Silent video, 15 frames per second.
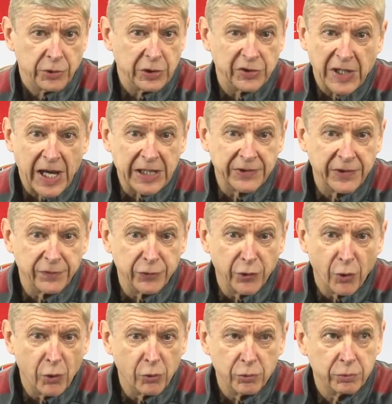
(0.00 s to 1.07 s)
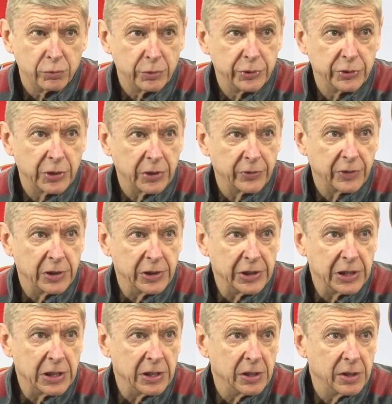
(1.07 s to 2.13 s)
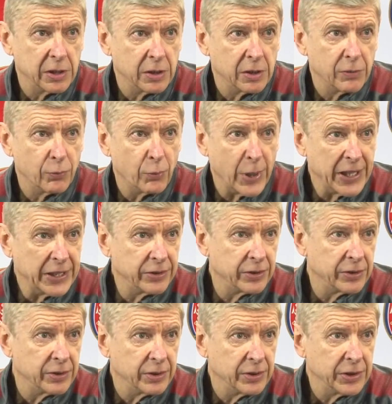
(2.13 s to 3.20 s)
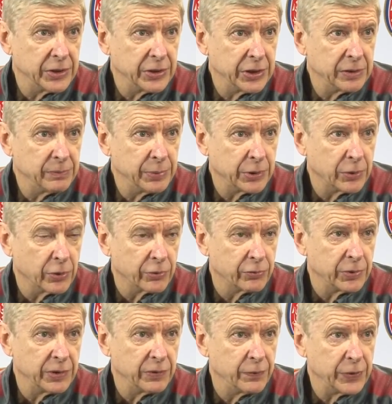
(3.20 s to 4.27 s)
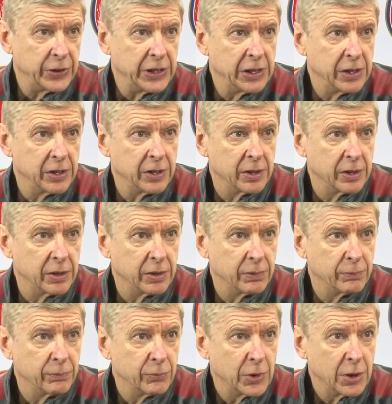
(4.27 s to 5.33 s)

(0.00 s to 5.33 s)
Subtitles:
Decisive, no. It has a little weight in it, because we feel